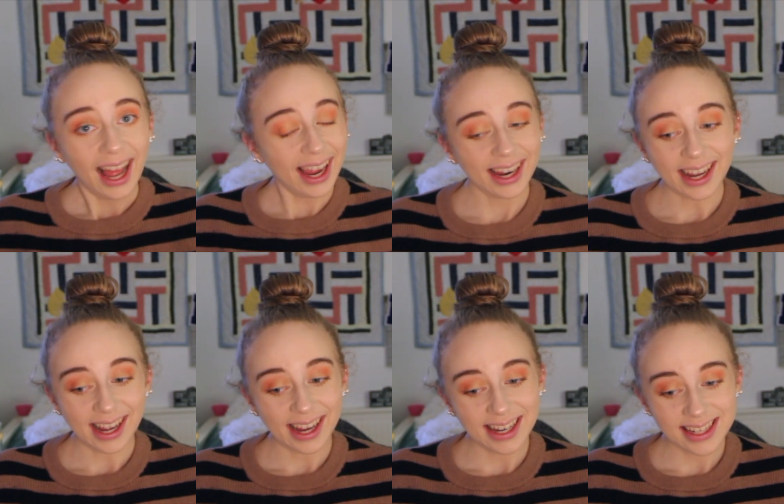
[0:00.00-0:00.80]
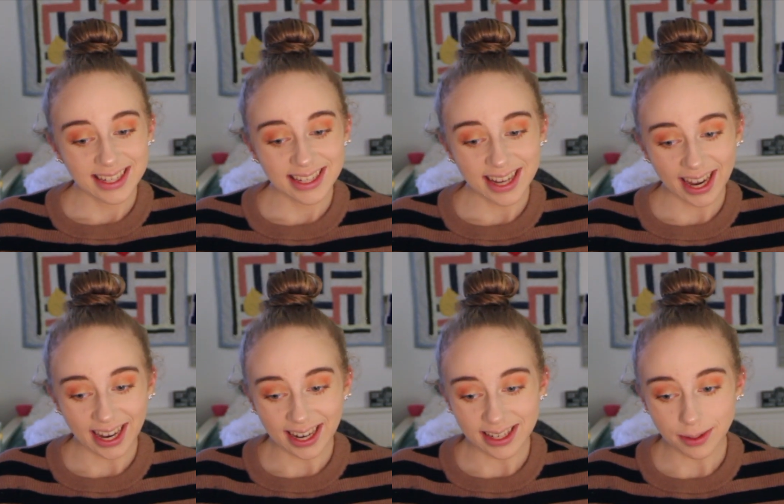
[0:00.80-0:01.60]
Hi guys,
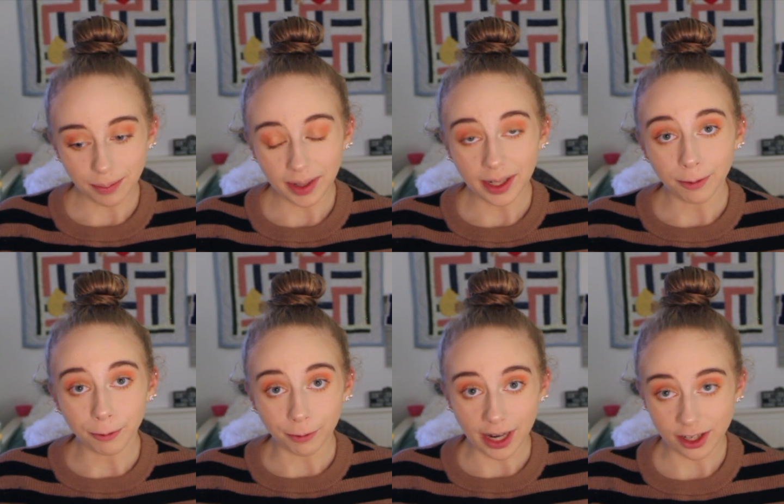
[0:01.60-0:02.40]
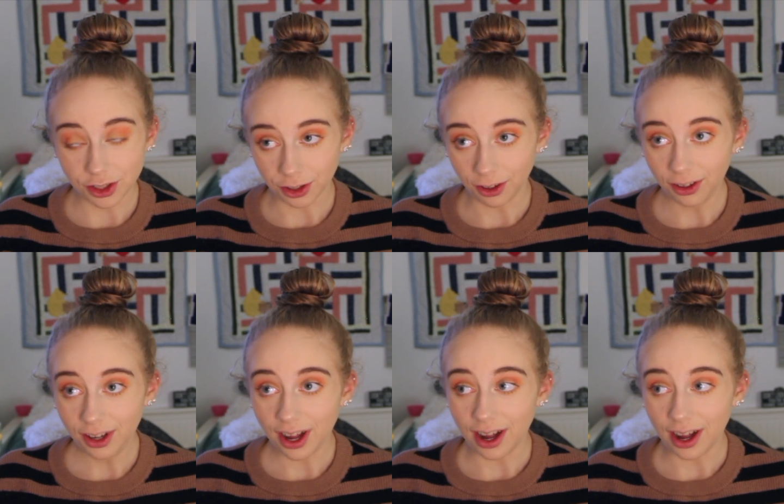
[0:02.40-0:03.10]
it is me, Rachel,